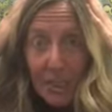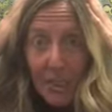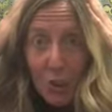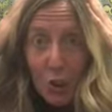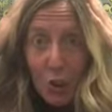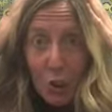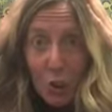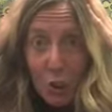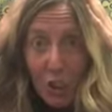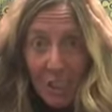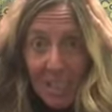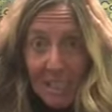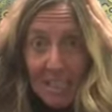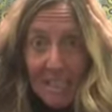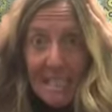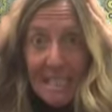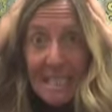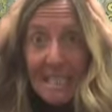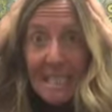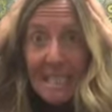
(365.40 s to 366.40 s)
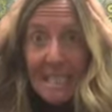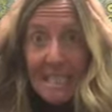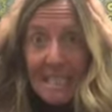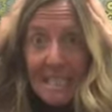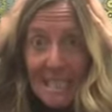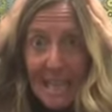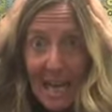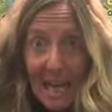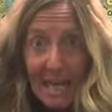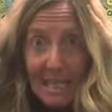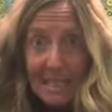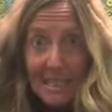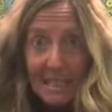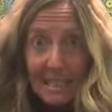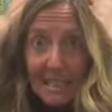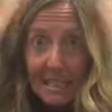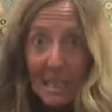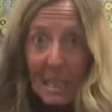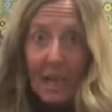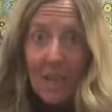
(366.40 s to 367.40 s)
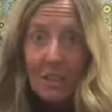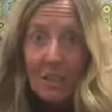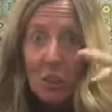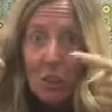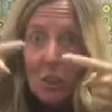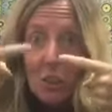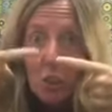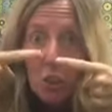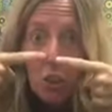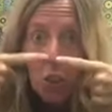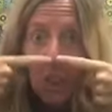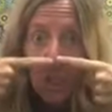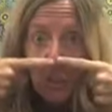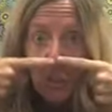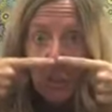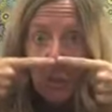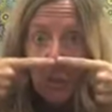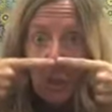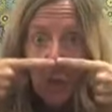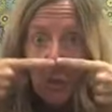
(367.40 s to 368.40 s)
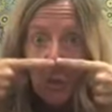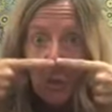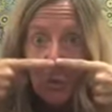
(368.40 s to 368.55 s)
Jesus says, touch your nose.